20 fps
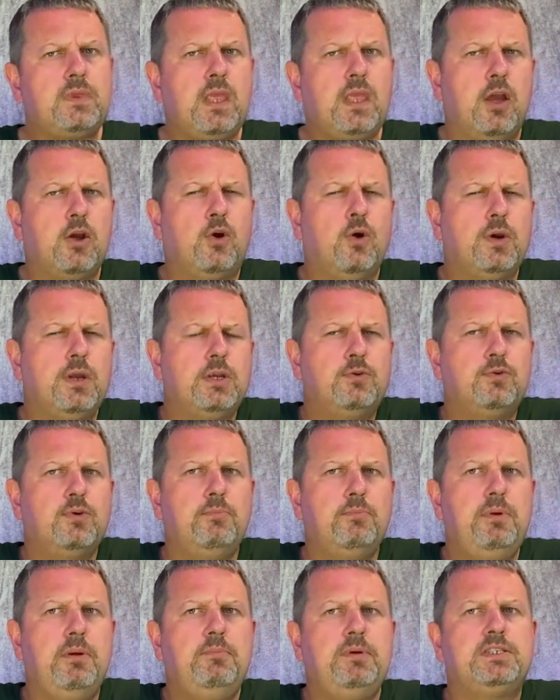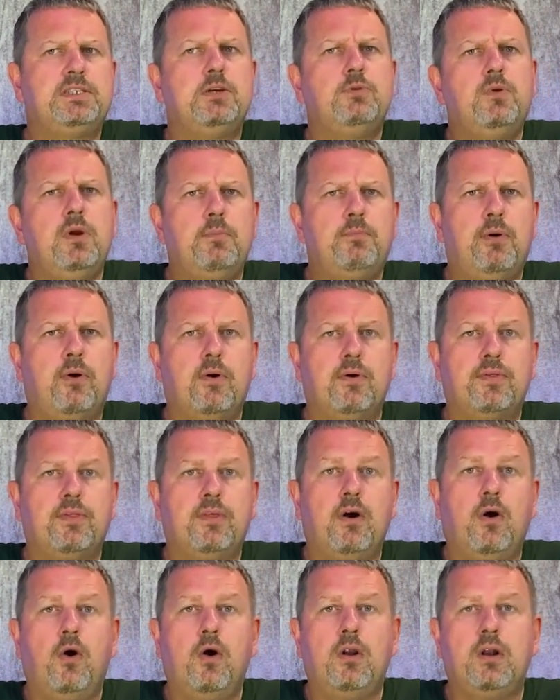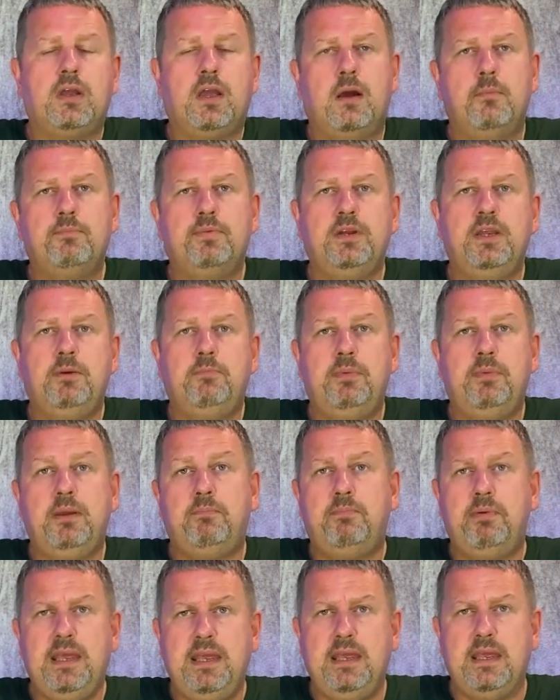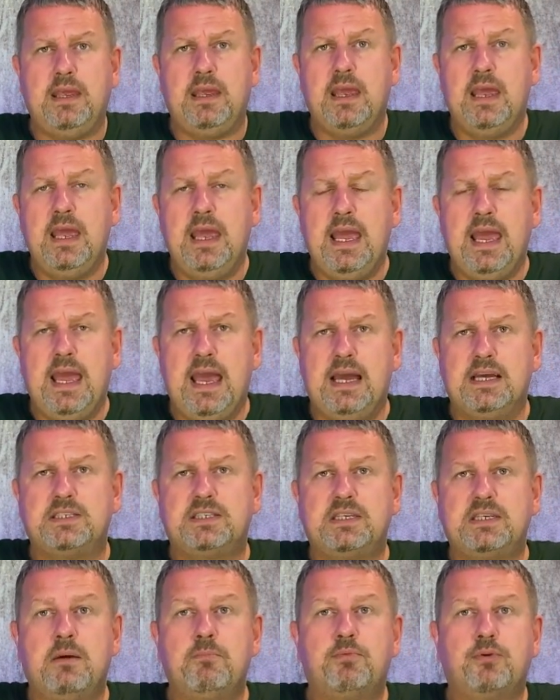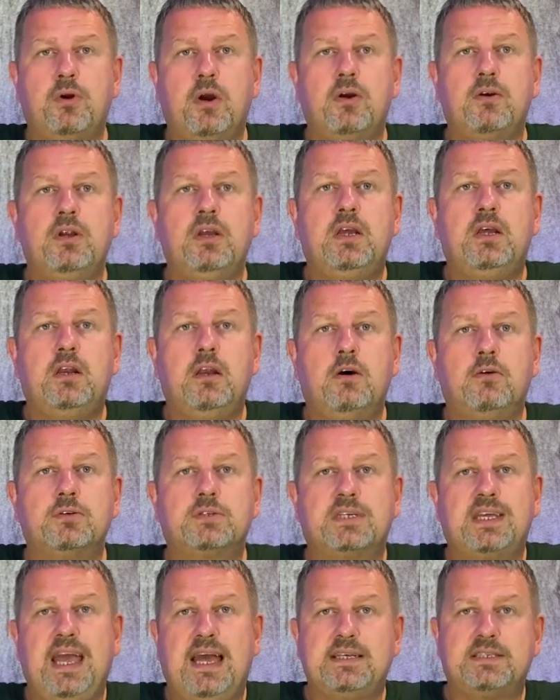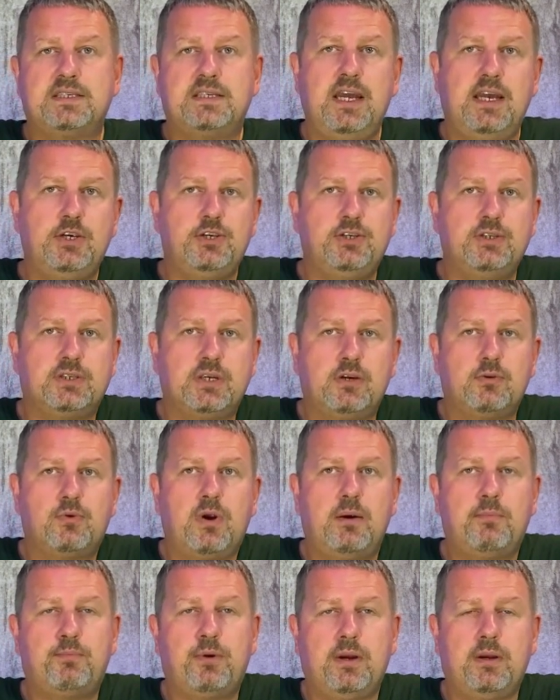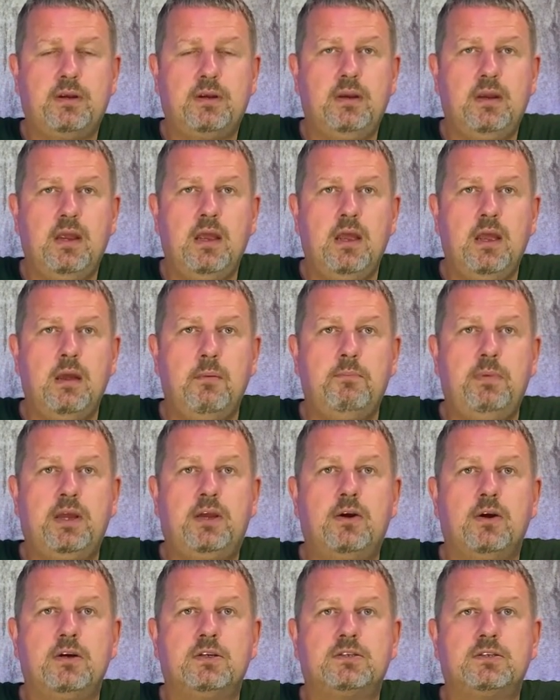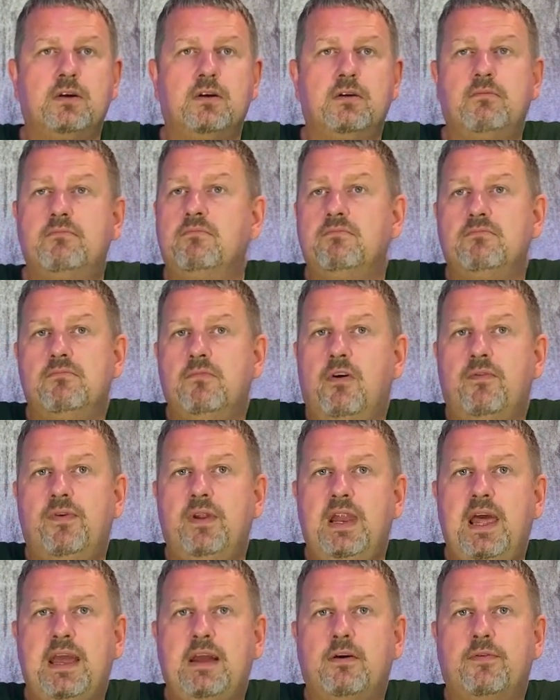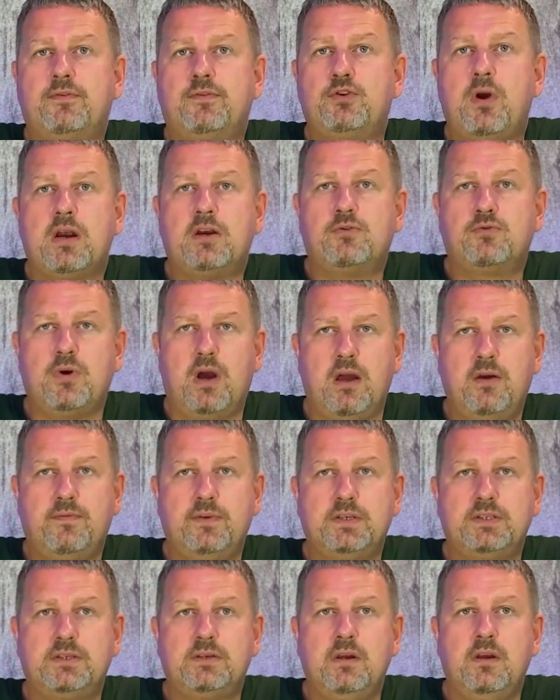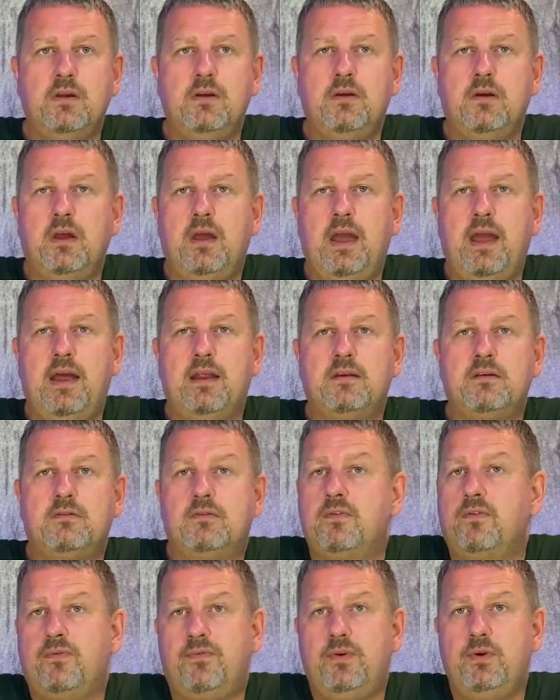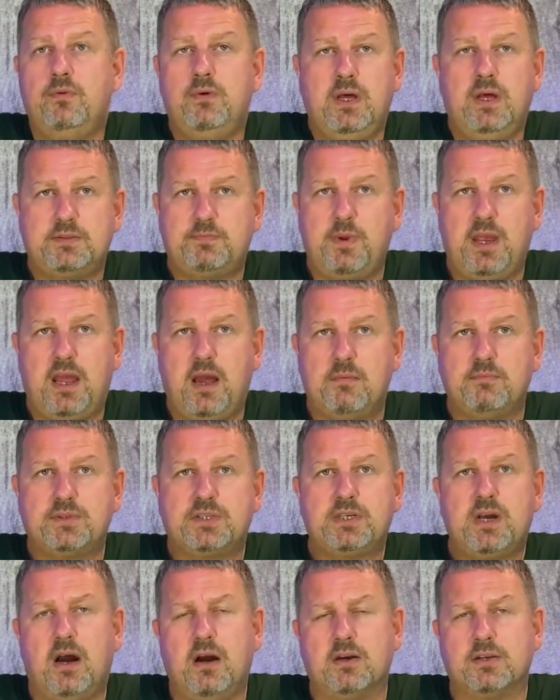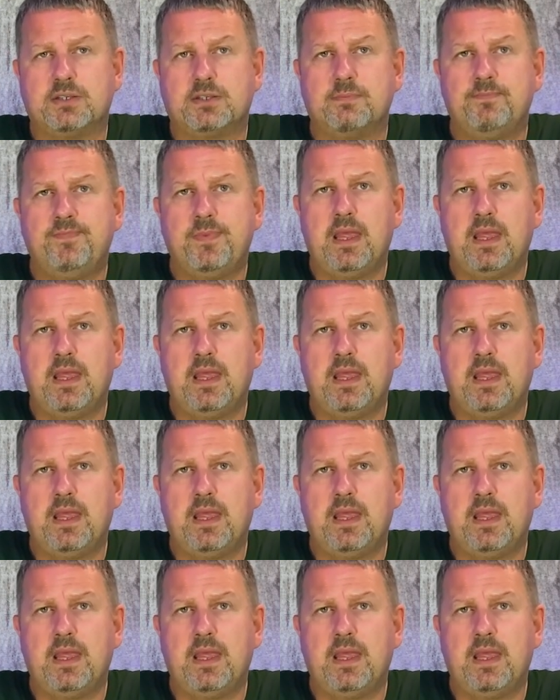According to a BBC report, the oil company BP has temporarily closed gas stations in Great Britain because of a lack of truck drivers and fuel has become scarce.